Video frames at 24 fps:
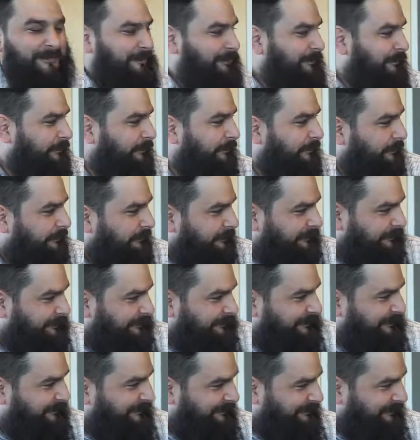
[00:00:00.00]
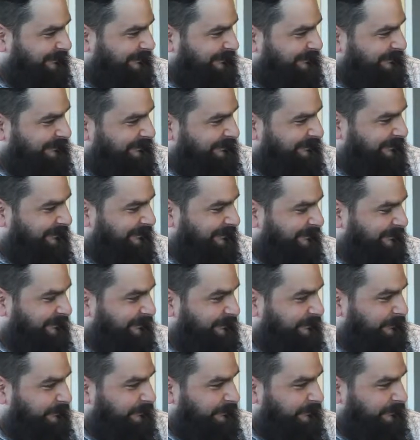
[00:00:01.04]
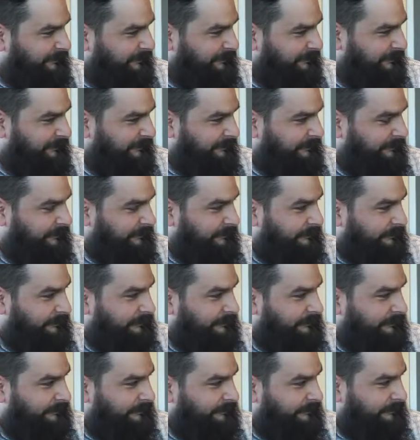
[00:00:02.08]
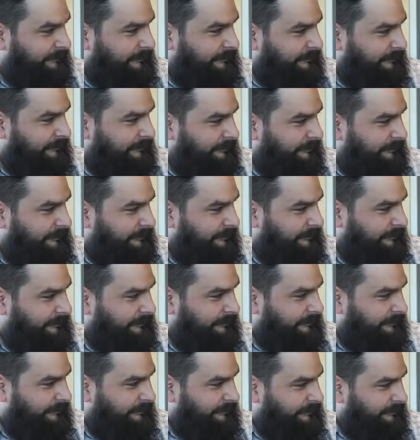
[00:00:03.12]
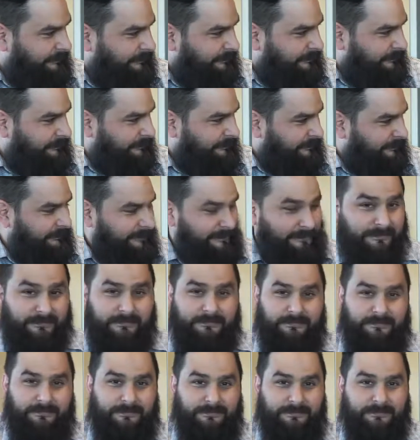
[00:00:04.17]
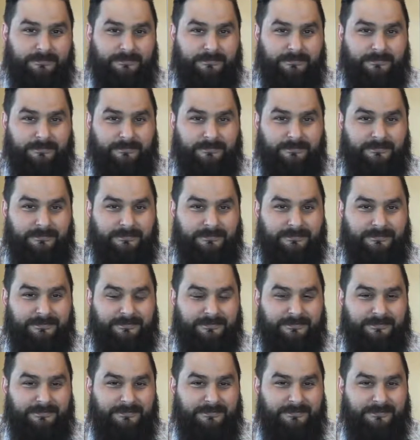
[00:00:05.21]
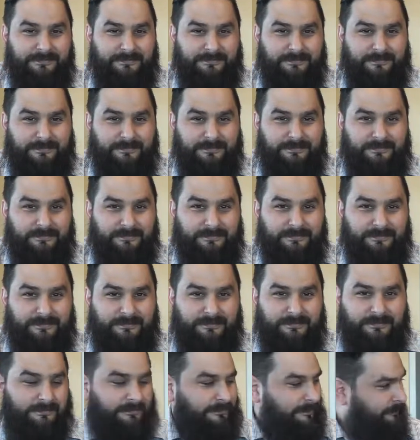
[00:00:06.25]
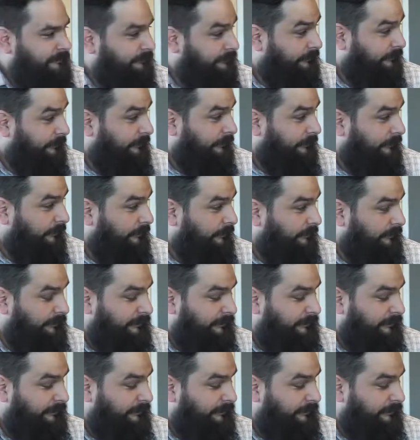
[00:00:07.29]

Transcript: This person isn't speaking.